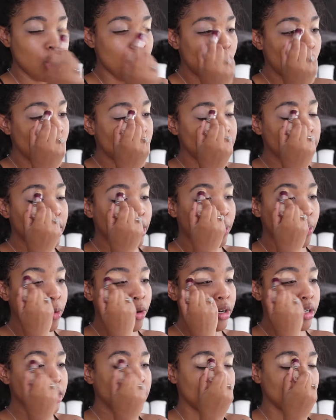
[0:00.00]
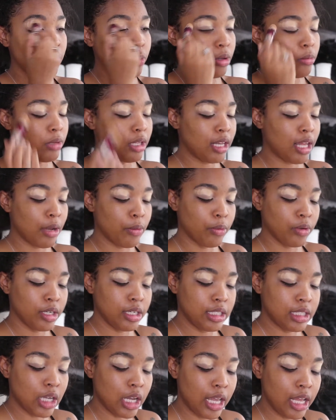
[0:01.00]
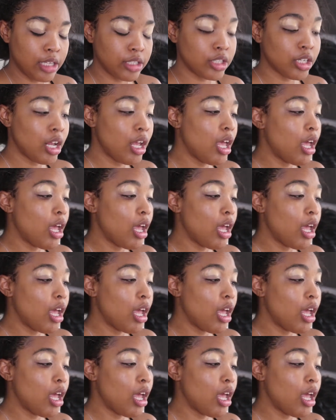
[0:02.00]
or there were some women that were detached.